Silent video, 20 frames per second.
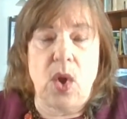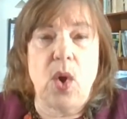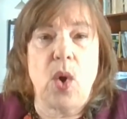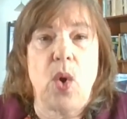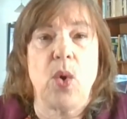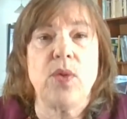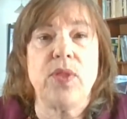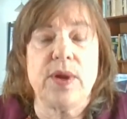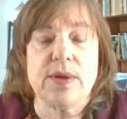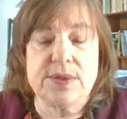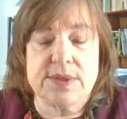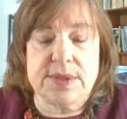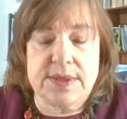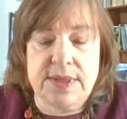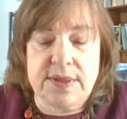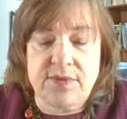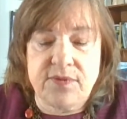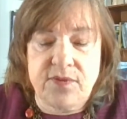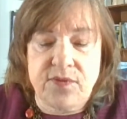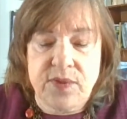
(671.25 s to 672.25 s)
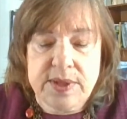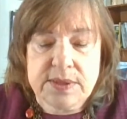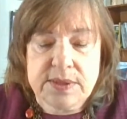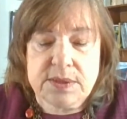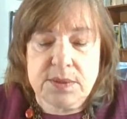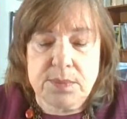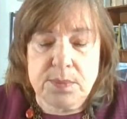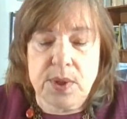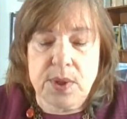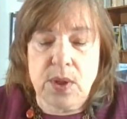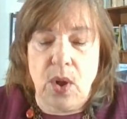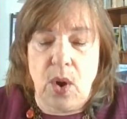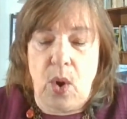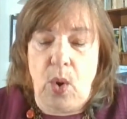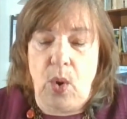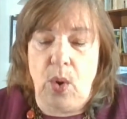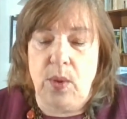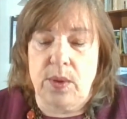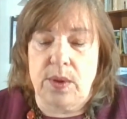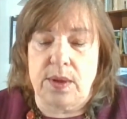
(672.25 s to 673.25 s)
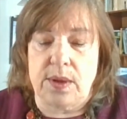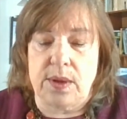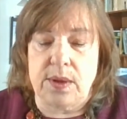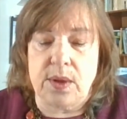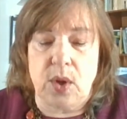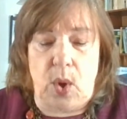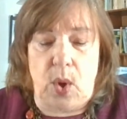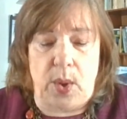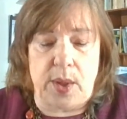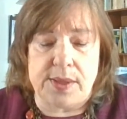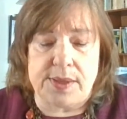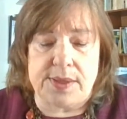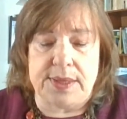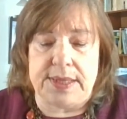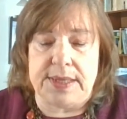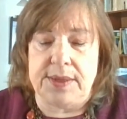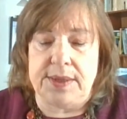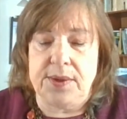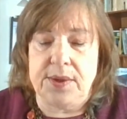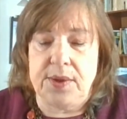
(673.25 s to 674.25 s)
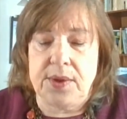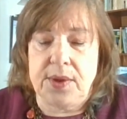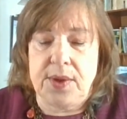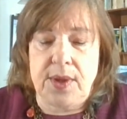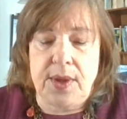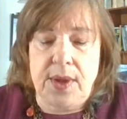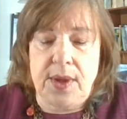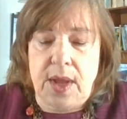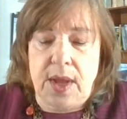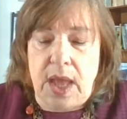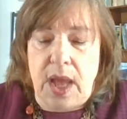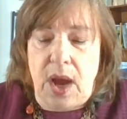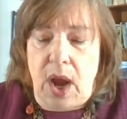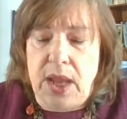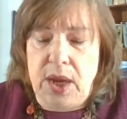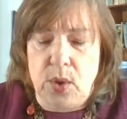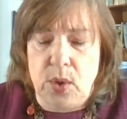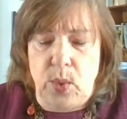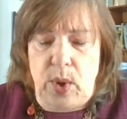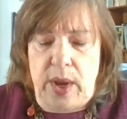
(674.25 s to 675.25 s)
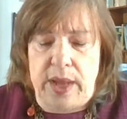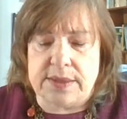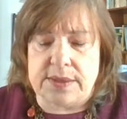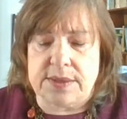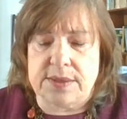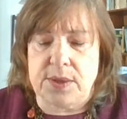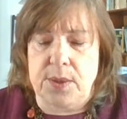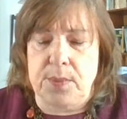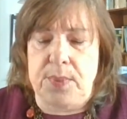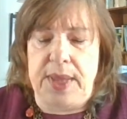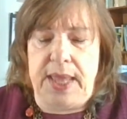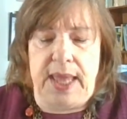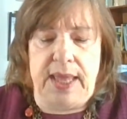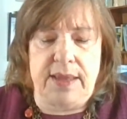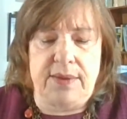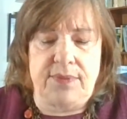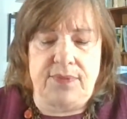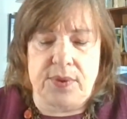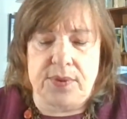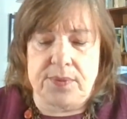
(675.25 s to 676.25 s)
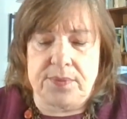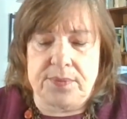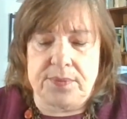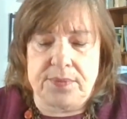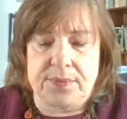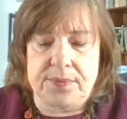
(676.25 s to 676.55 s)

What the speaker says: Or there's an invincible aura causing irrational behavior.